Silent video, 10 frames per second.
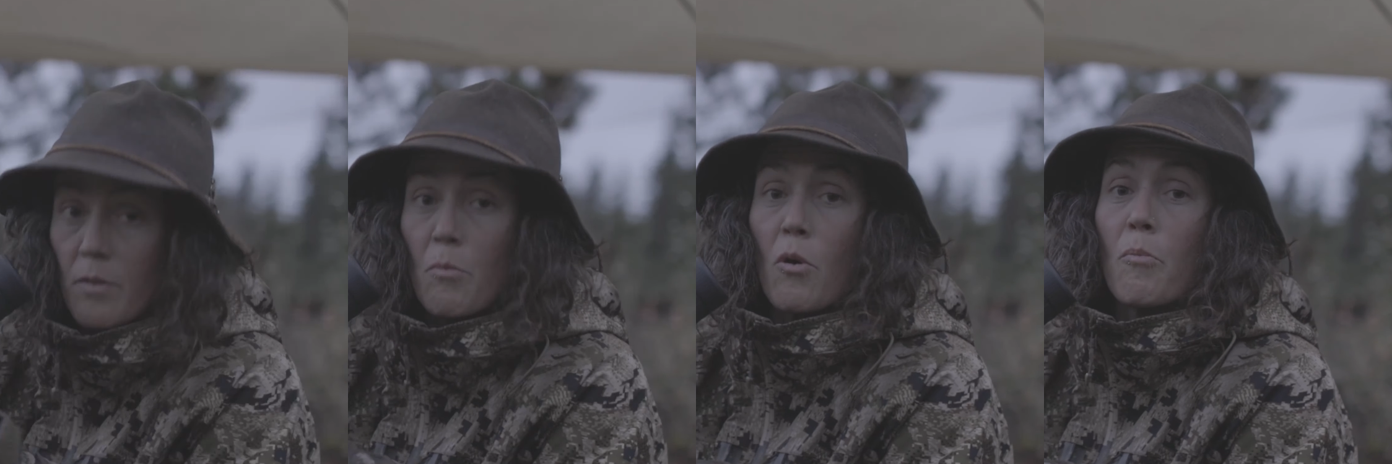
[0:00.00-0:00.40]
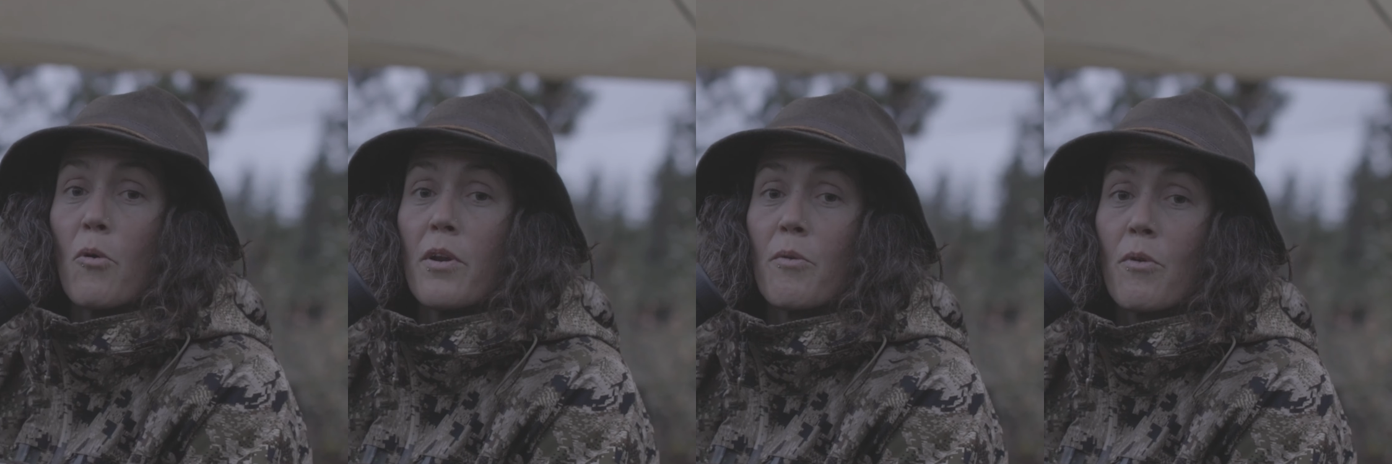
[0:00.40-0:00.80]
Tomorrow
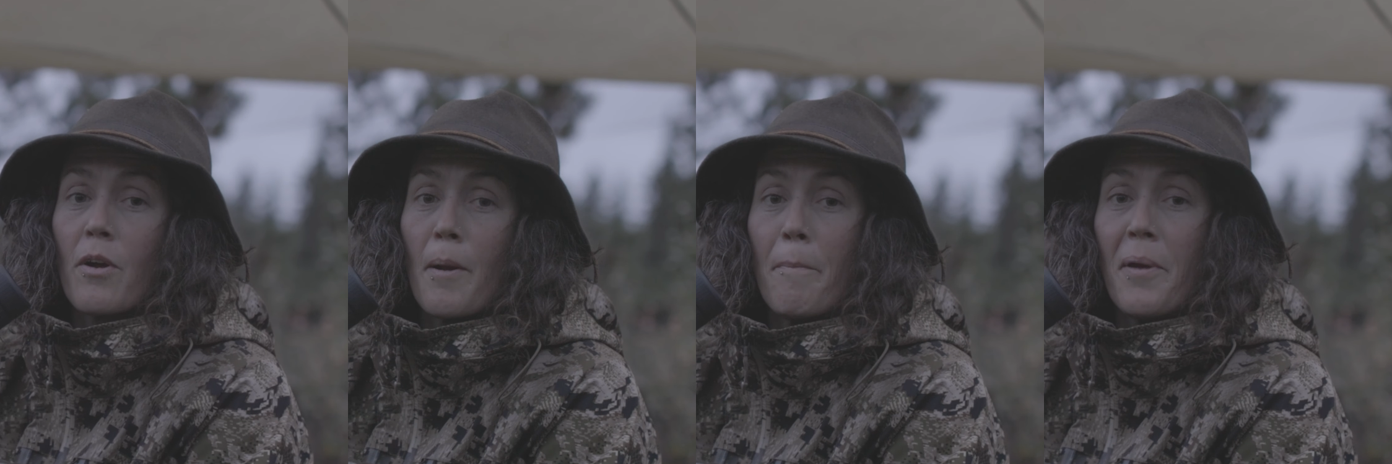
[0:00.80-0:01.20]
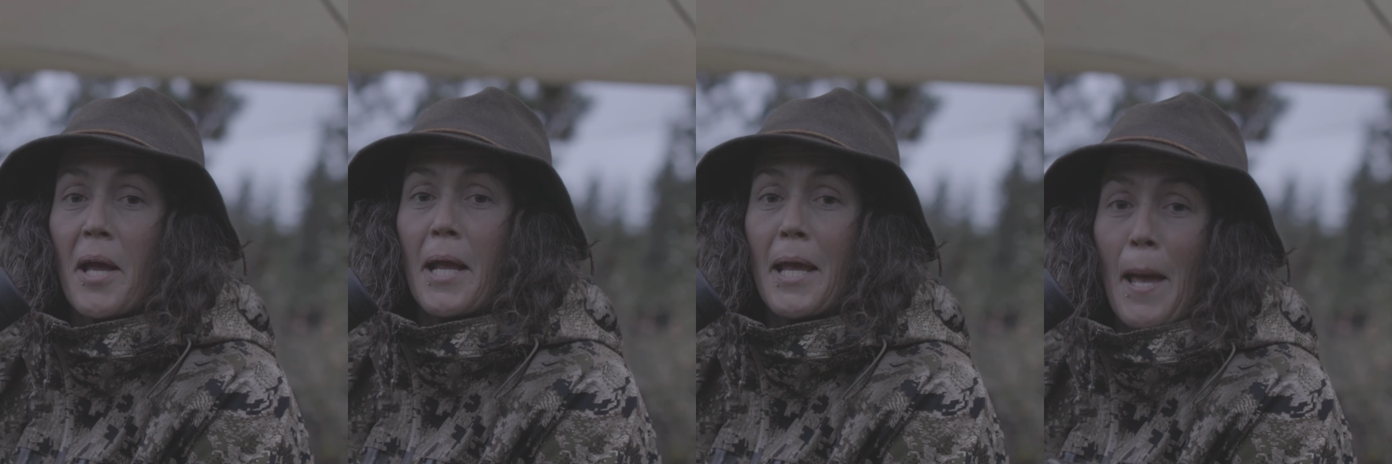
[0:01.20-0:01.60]
morning we're gonna
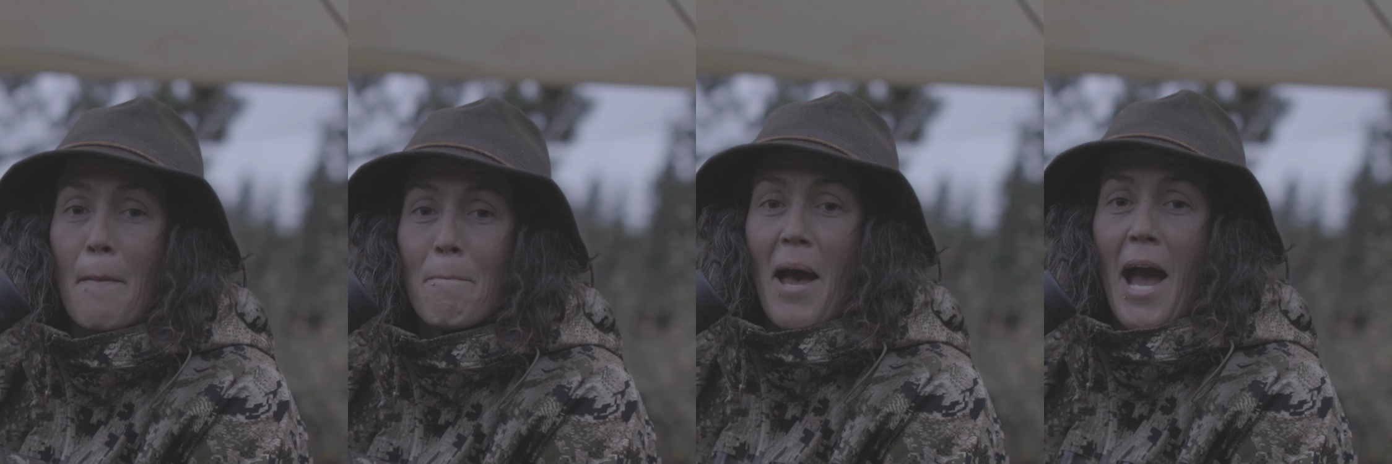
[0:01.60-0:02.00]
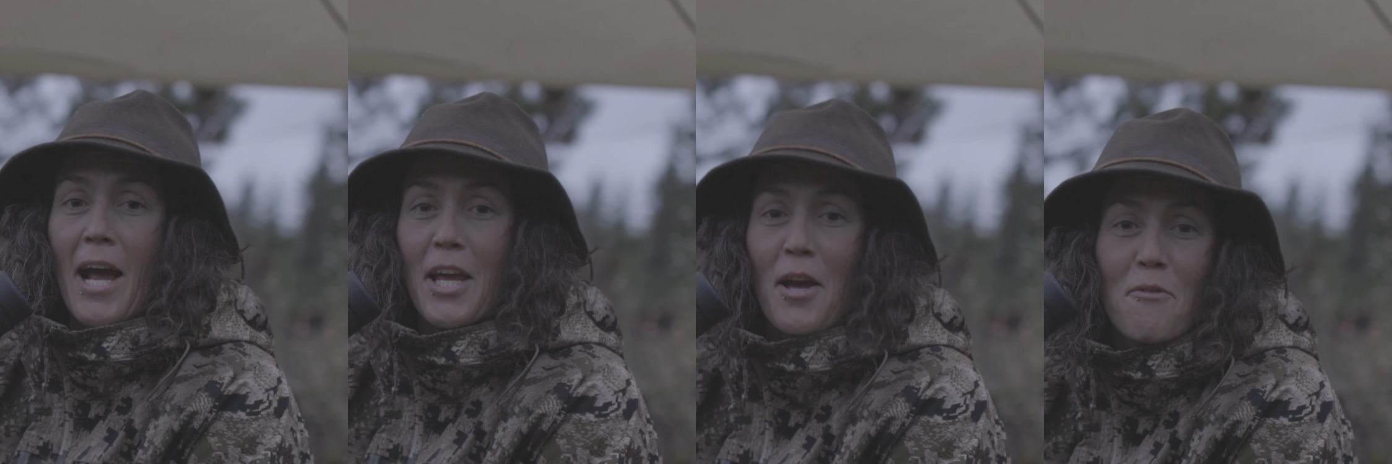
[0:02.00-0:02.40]
pick it,
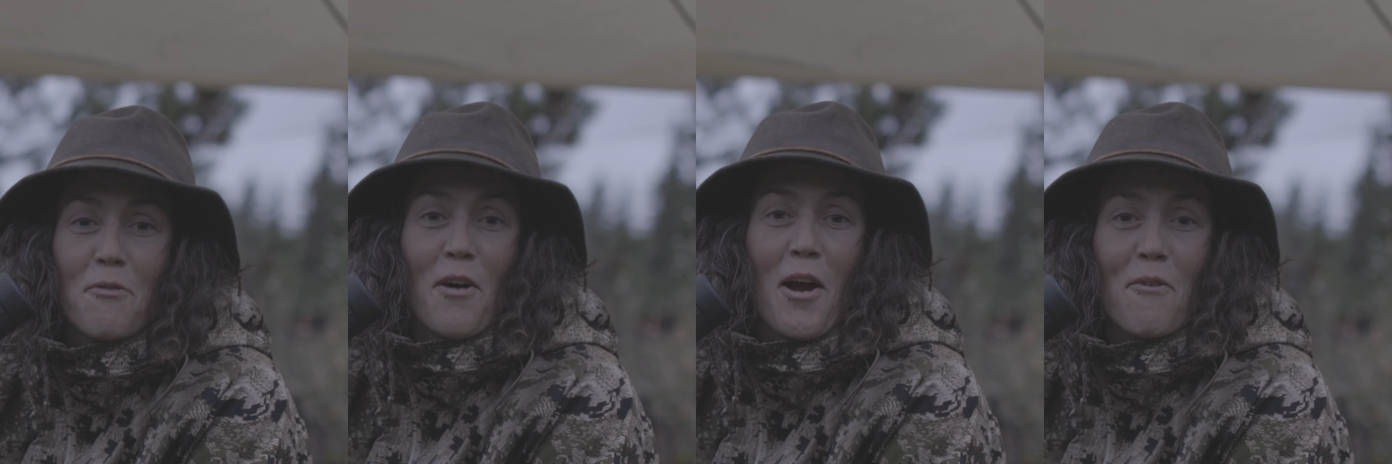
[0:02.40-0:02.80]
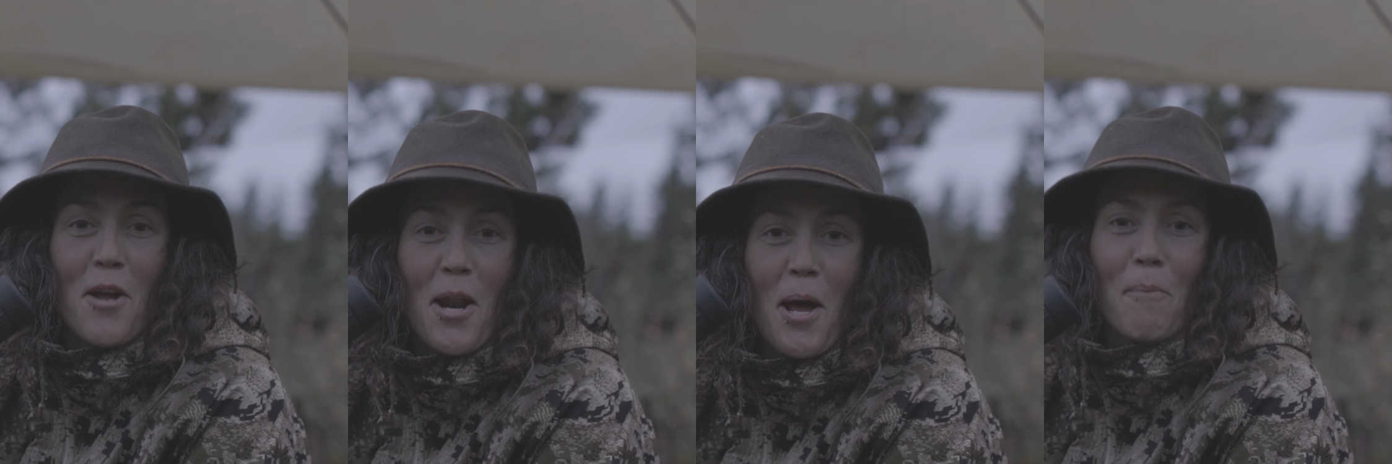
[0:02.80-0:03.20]
pack it, fire
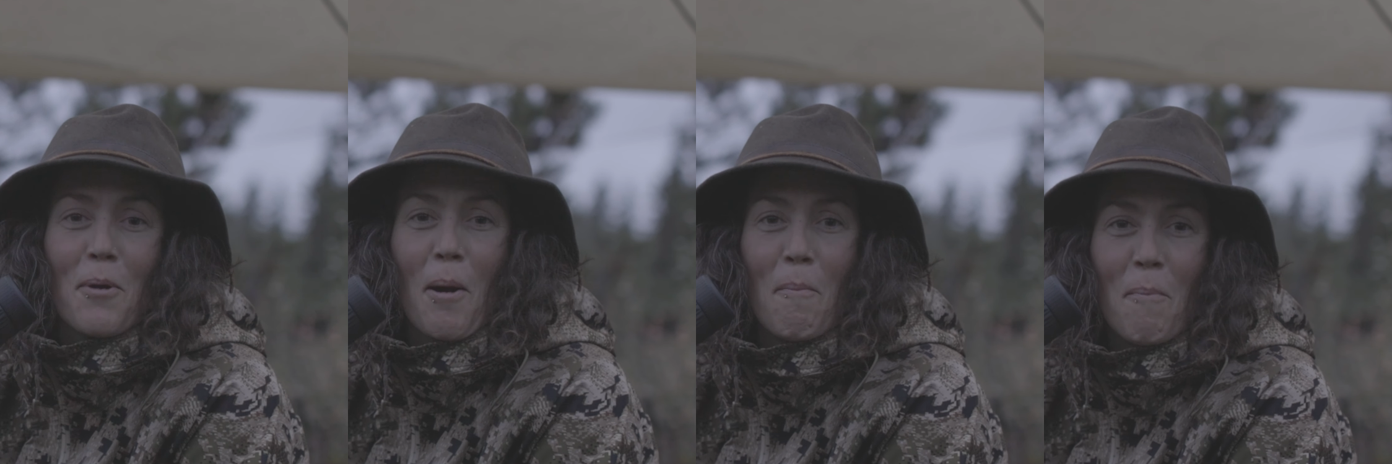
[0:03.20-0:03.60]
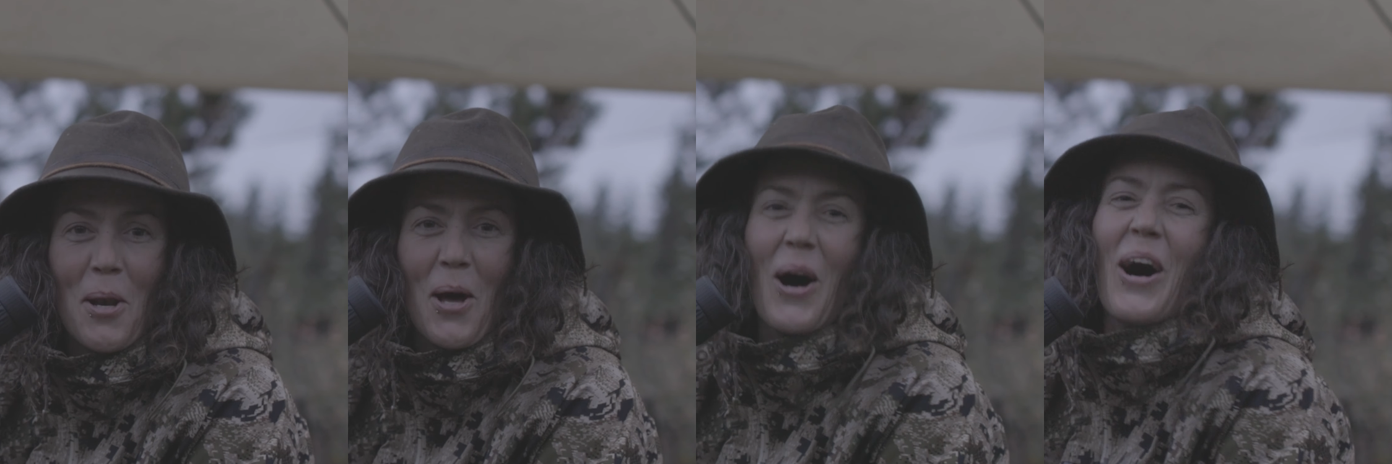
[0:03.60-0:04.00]
it up, come
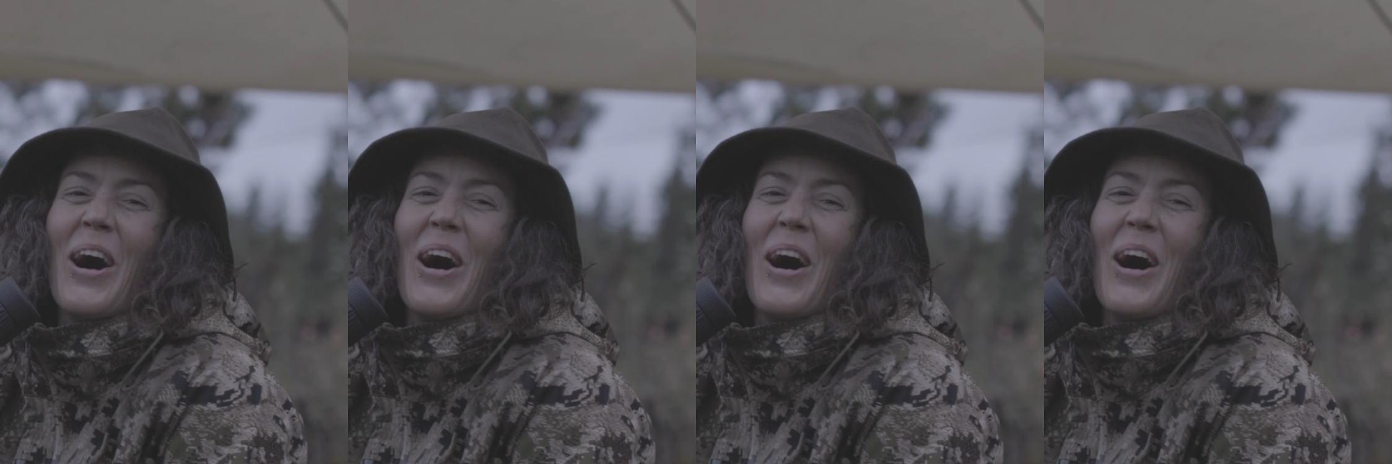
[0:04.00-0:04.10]
along